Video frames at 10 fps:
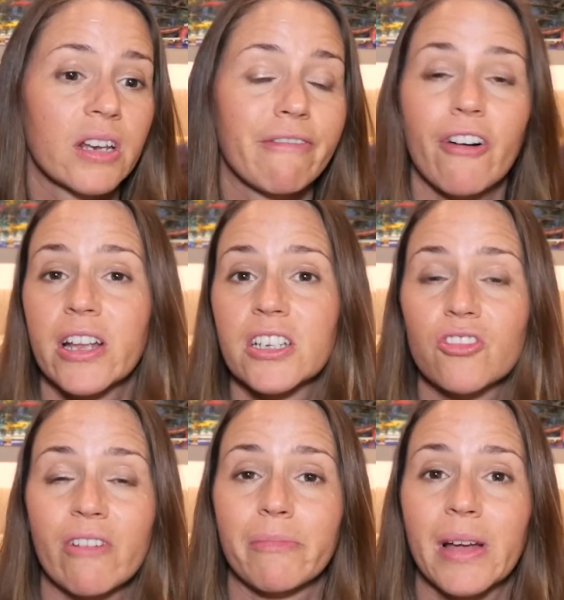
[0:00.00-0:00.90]
find a
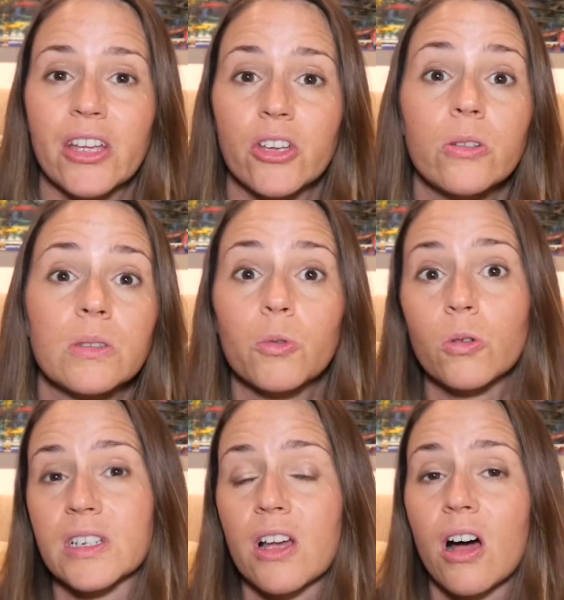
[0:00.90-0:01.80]
travel mate who's
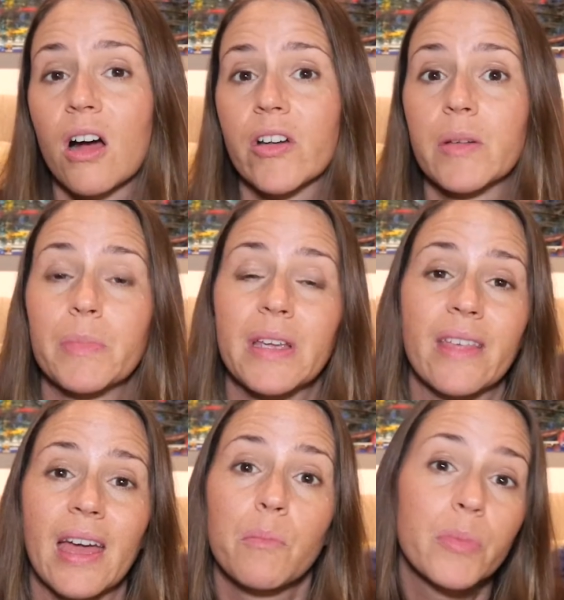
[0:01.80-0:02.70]
bought a car and be
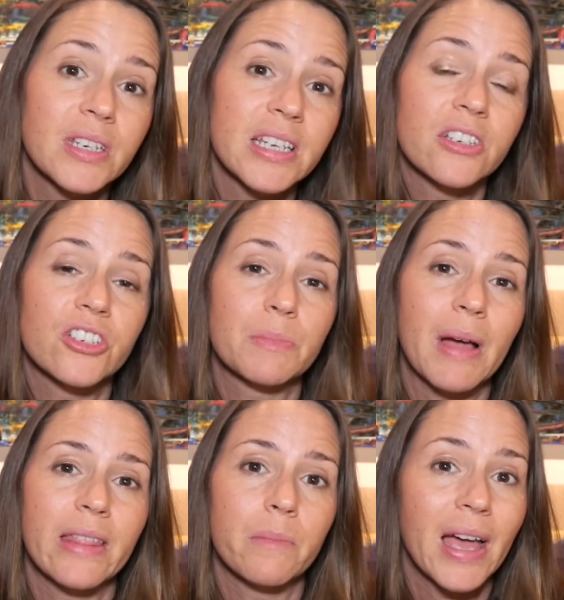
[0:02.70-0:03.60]
their buddy and just
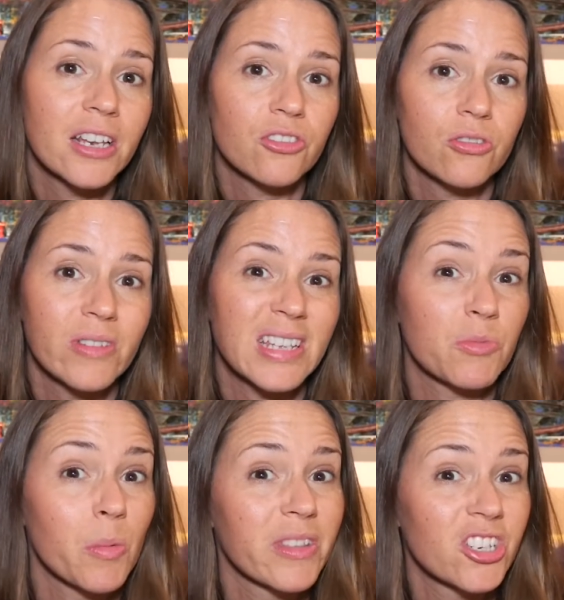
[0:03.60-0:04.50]
pay them petrol. That's
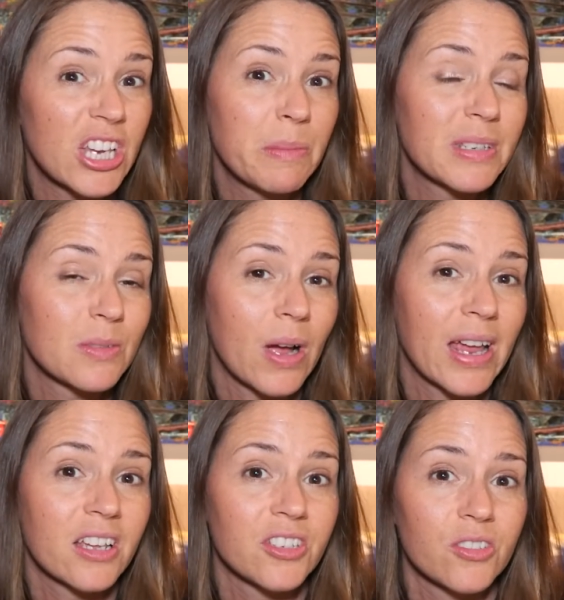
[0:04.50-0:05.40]
probably the cheapest
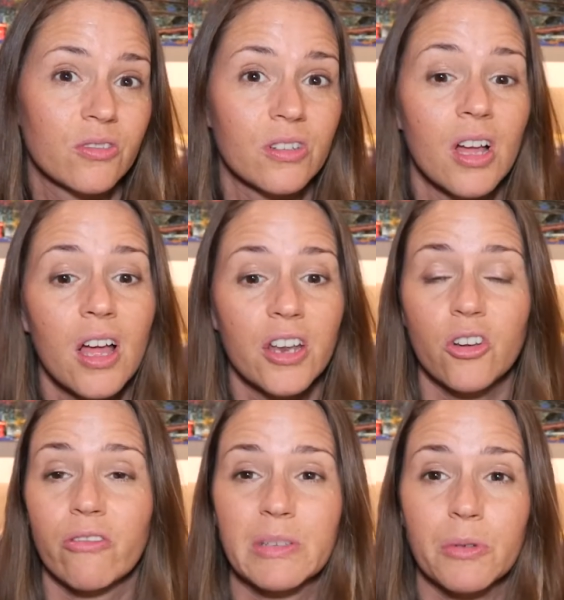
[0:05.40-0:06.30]
way, because you're
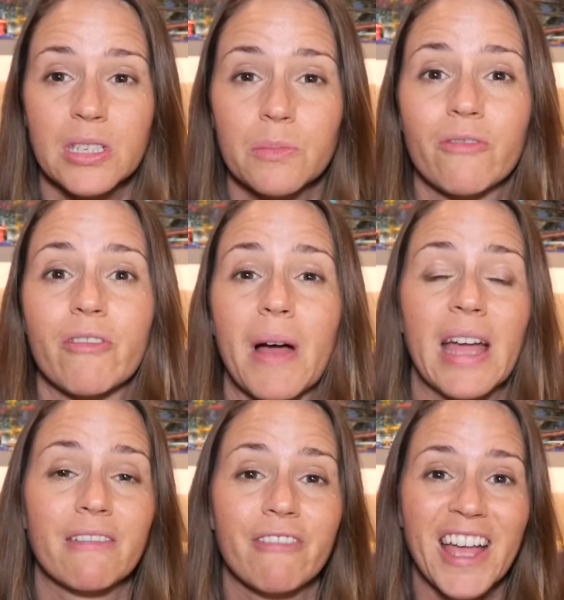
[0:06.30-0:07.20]
not responsible for
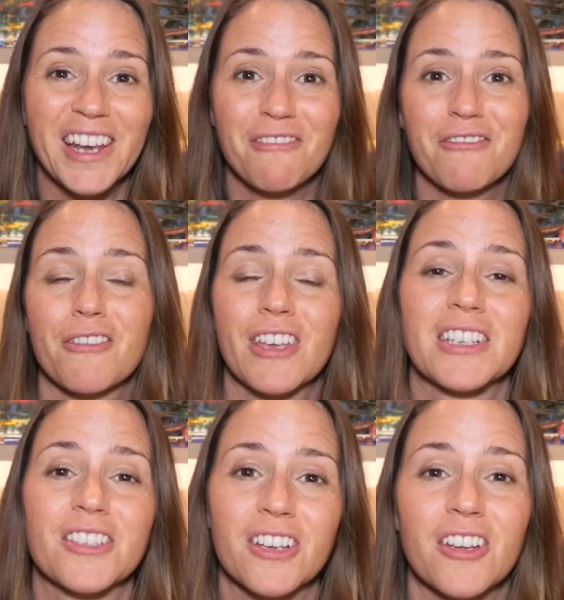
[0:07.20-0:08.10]
paying for any of the
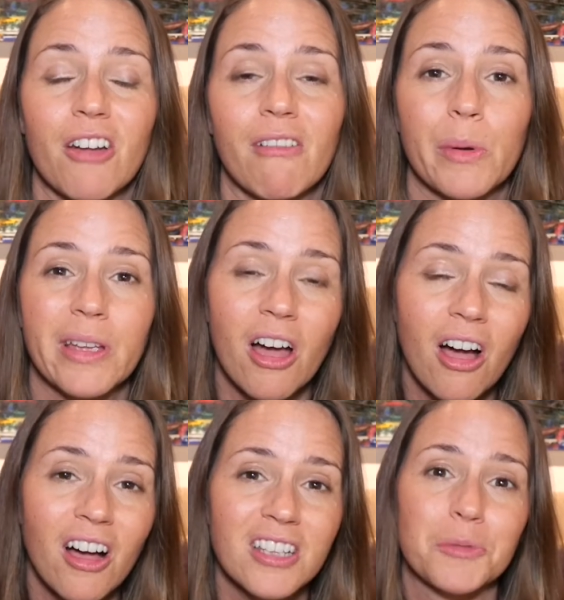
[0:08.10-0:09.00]
things that can go wrong with
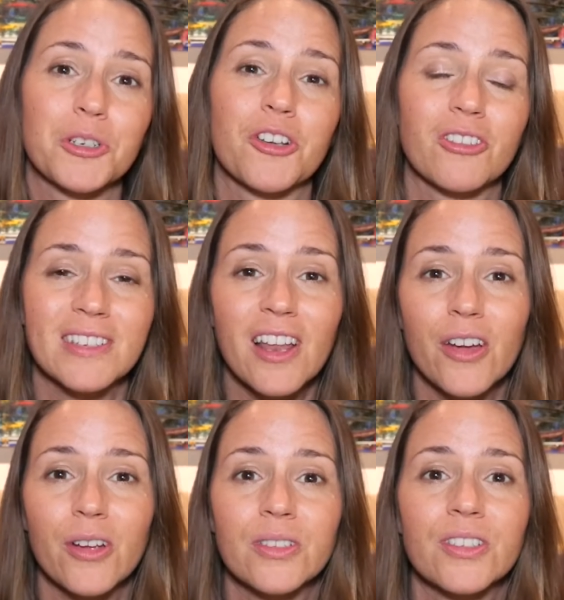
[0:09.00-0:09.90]
cars, which cost
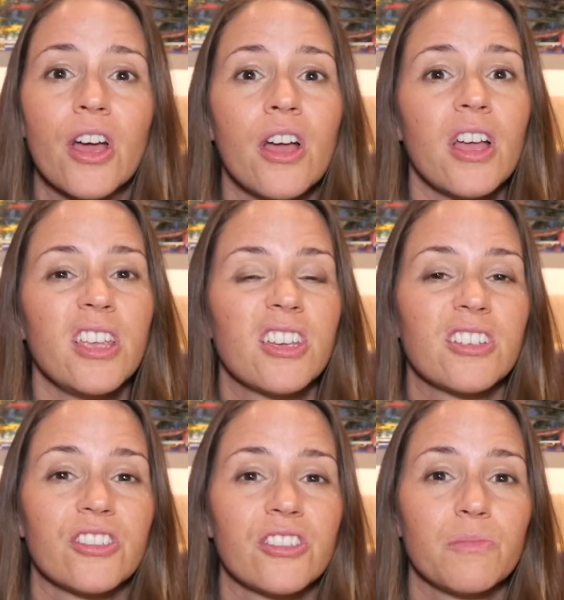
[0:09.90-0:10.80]
loads. You
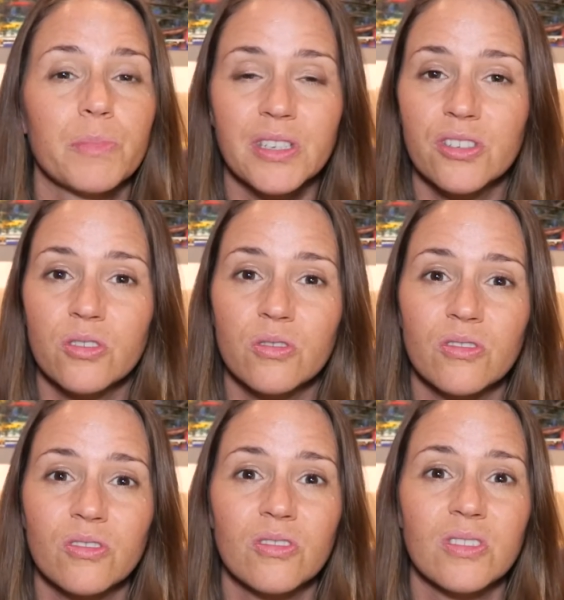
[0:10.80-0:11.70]
can do bus
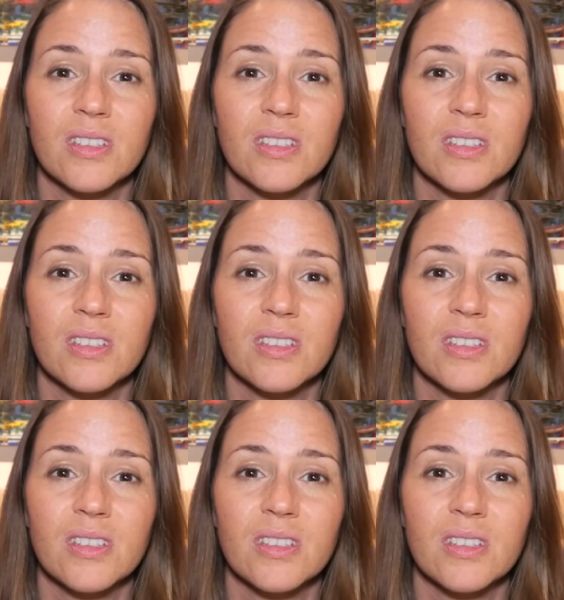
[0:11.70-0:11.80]
tours,